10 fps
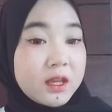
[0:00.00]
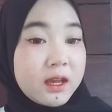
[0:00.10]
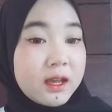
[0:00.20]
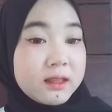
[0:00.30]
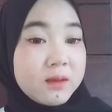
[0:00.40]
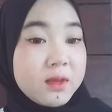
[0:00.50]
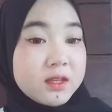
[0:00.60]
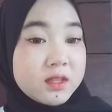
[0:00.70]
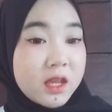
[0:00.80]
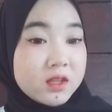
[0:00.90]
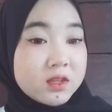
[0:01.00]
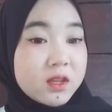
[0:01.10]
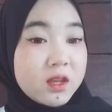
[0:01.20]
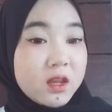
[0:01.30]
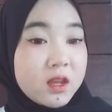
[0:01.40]
Katamba states,
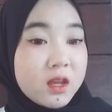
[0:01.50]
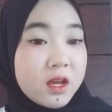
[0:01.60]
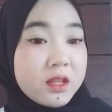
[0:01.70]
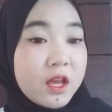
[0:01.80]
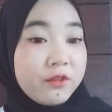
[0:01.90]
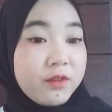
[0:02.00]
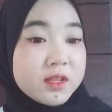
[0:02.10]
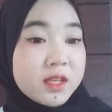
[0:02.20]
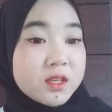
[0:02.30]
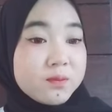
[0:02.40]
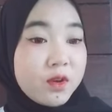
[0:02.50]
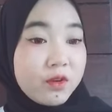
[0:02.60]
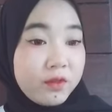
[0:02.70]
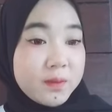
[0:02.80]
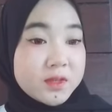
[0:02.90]
an affix is
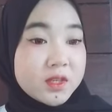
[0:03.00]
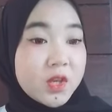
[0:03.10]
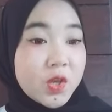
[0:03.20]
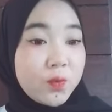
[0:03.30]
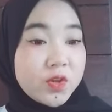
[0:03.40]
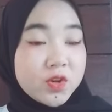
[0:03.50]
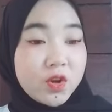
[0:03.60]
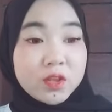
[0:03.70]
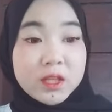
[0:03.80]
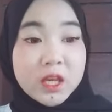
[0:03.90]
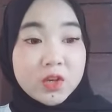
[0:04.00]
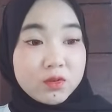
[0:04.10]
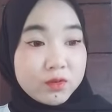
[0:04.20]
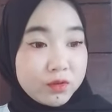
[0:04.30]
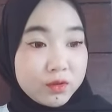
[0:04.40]
morphemes, which only
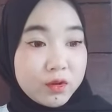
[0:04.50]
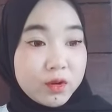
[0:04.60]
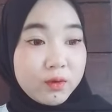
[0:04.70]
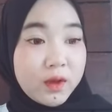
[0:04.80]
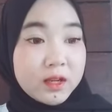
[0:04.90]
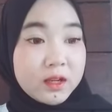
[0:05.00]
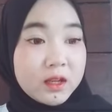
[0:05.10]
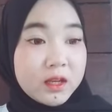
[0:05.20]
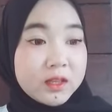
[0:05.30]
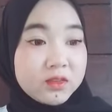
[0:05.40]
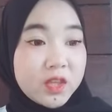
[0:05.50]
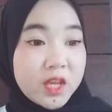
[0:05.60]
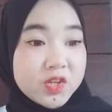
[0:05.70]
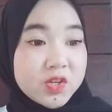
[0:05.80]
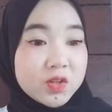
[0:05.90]
occur when
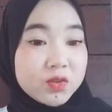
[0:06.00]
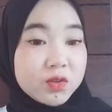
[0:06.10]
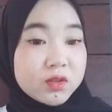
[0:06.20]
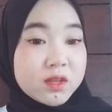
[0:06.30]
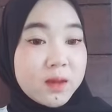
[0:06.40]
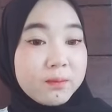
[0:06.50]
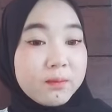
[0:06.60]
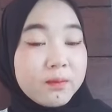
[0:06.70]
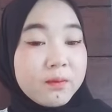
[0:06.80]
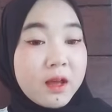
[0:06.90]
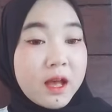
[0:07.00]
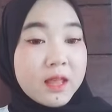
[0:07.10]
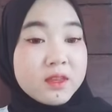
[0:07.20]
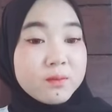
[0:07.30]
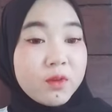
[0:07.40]
attached to some
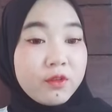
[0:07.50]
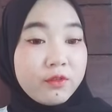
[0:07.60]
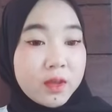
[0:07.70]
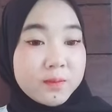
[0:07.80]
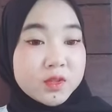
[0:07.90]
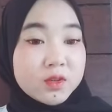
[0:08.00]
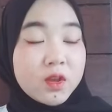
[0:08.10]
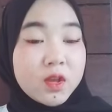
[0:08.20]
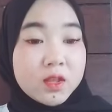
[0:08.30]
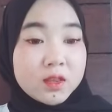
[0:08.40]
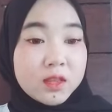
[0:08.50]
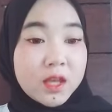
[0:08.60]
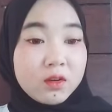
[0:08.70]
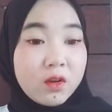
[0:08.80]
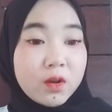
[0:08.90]
other morphemes,
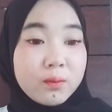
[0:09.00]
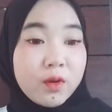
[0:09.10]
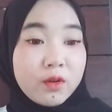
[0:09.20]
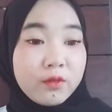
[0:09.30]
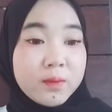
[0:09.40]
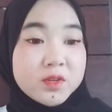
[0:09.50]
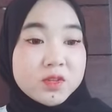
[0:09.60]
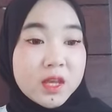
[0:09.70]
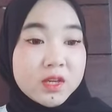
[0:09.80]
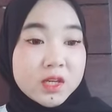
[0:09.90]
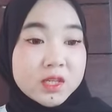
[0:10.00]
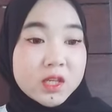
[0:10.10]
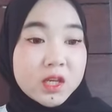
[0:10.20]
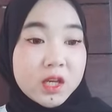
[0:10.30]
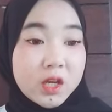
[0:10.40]
stem or morphemes such as
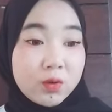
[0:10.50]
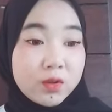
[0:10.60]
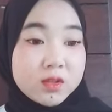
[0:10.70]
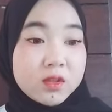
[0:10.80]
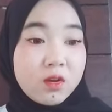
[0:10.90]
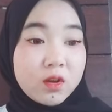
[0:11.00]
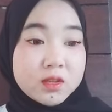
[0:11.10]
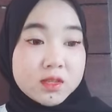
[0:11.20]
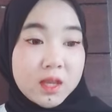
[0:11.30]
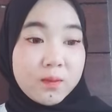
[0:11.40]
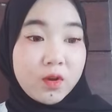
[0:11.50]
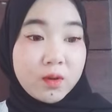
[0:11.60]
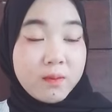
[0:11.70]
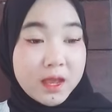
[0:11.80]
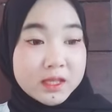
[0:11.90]
a root or stem or
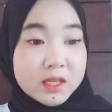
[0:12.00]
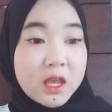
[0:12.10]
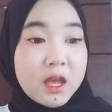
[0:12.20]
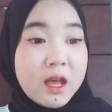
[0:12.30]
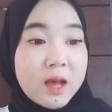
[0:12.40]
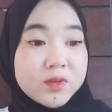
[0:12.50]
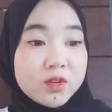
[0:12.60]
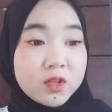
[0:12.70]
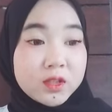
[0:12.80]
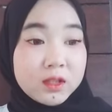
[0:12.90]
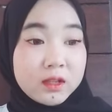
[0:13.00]
base. Obviously,